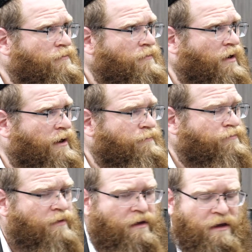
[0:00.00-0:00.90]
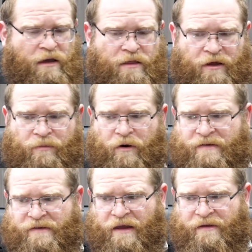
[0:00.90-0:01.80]
right? The Gemara
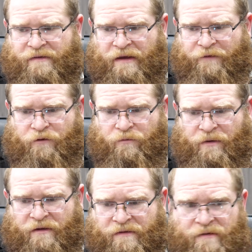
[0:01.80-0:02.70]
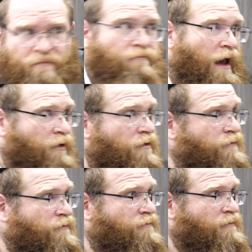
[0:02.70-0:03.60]
says if you miss
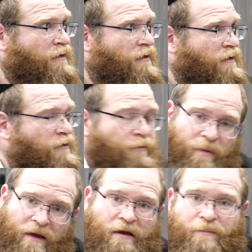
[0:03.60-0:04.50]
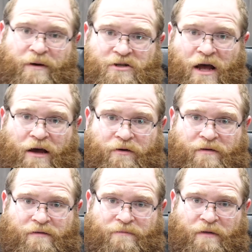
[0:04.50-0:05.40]
Ma'ariv, you make it up by
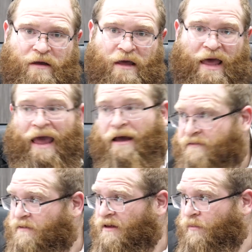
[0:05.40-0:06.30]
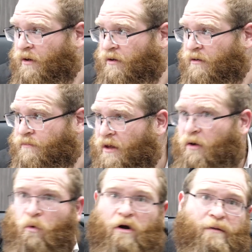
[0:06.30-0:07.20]
Shachris. Ask the Gemara, what